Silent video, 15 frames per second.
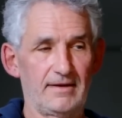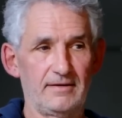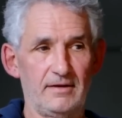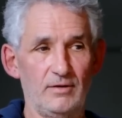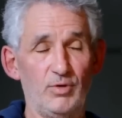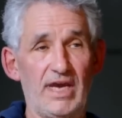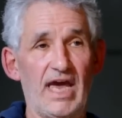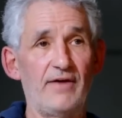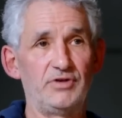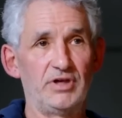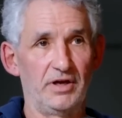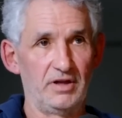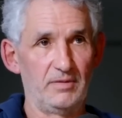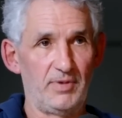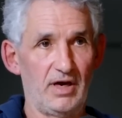than we have
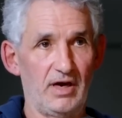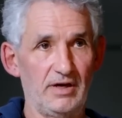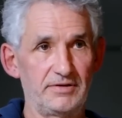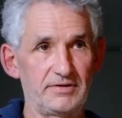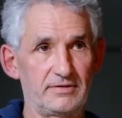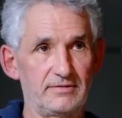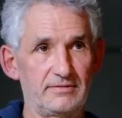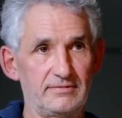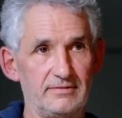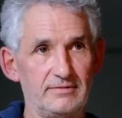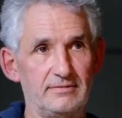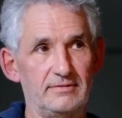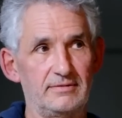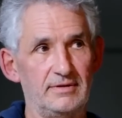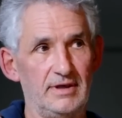done in the past.
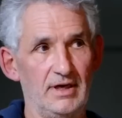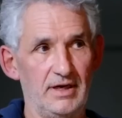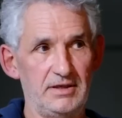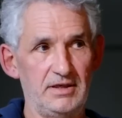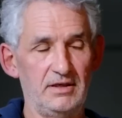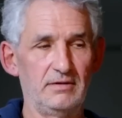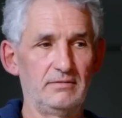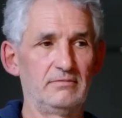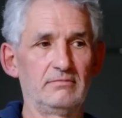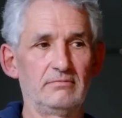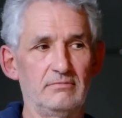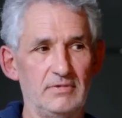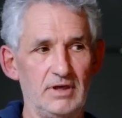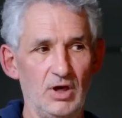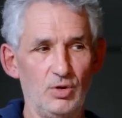
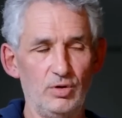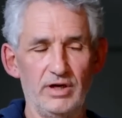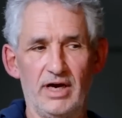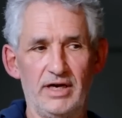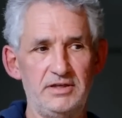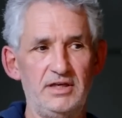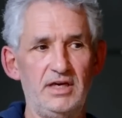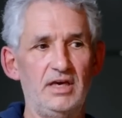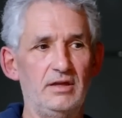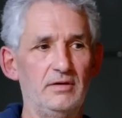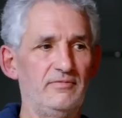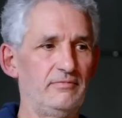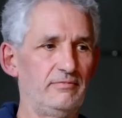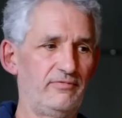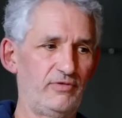The old idea
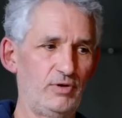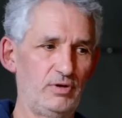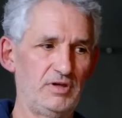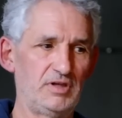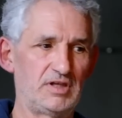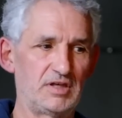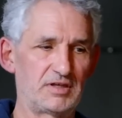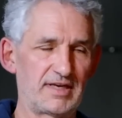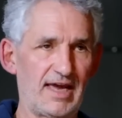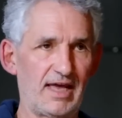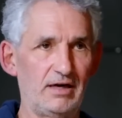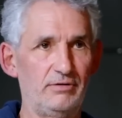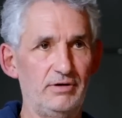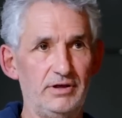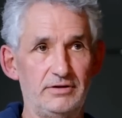that food is just
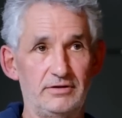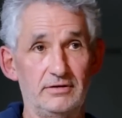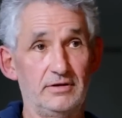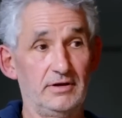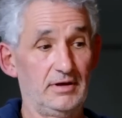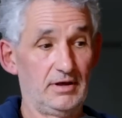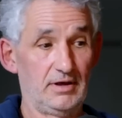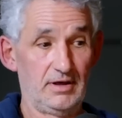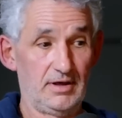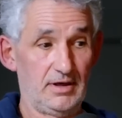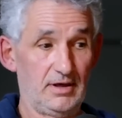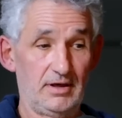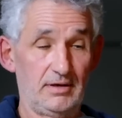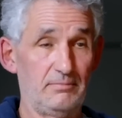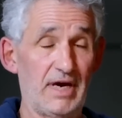calories,
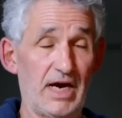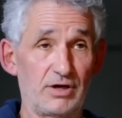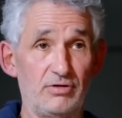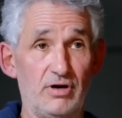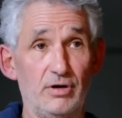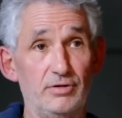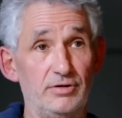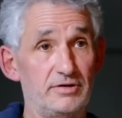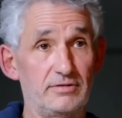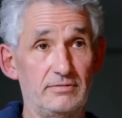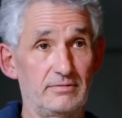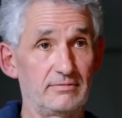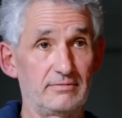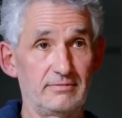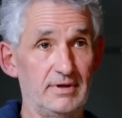macros,
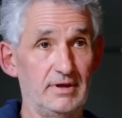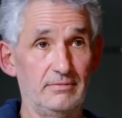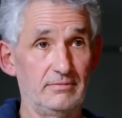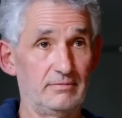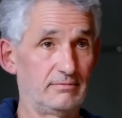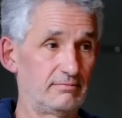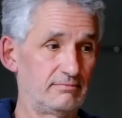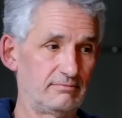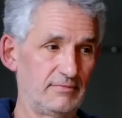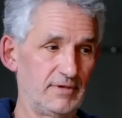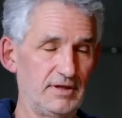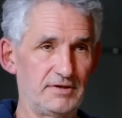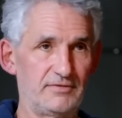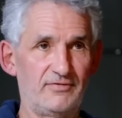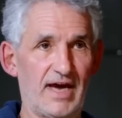whether
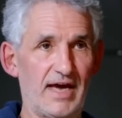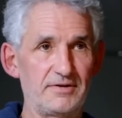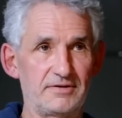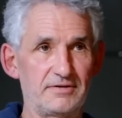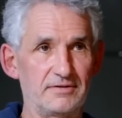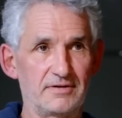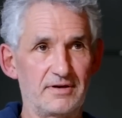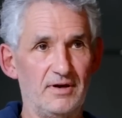it's fats and